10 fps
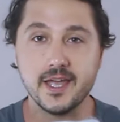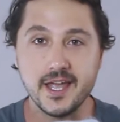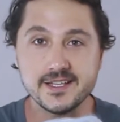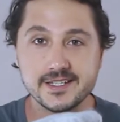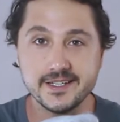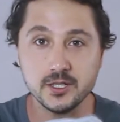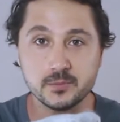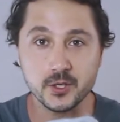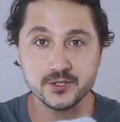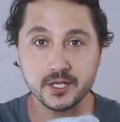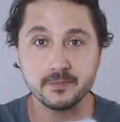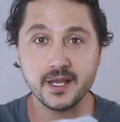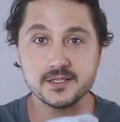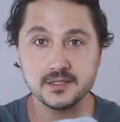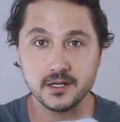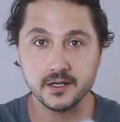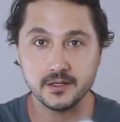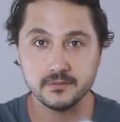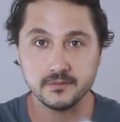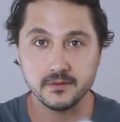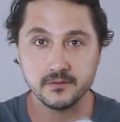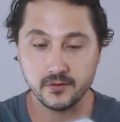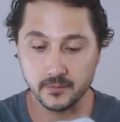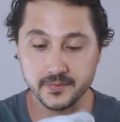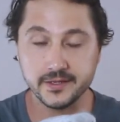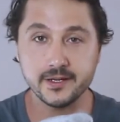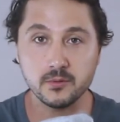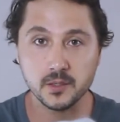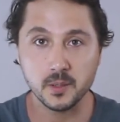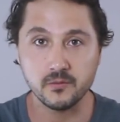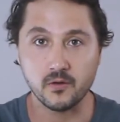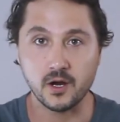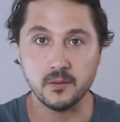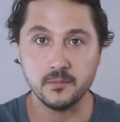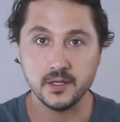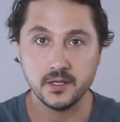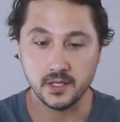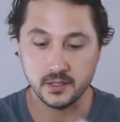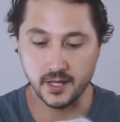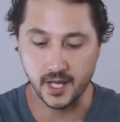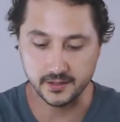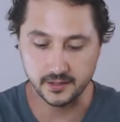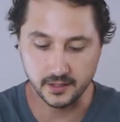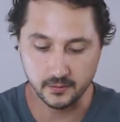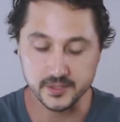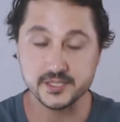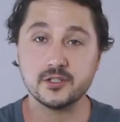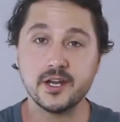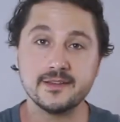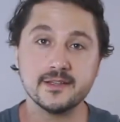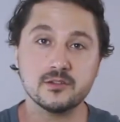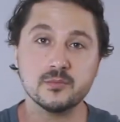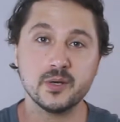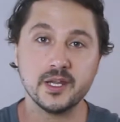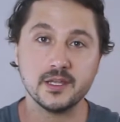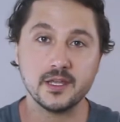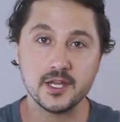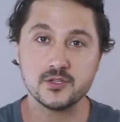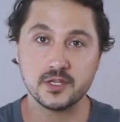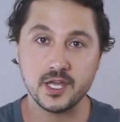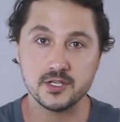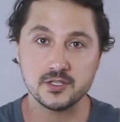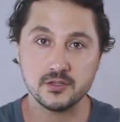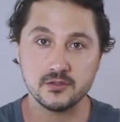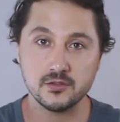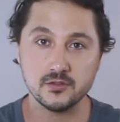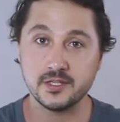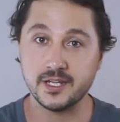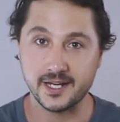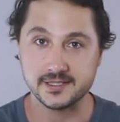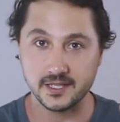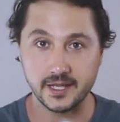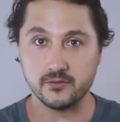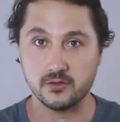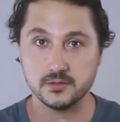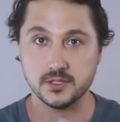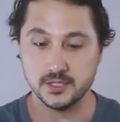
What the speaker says: It's a new project-based learning from the Little Urban Farm that was created to bring education to the next level.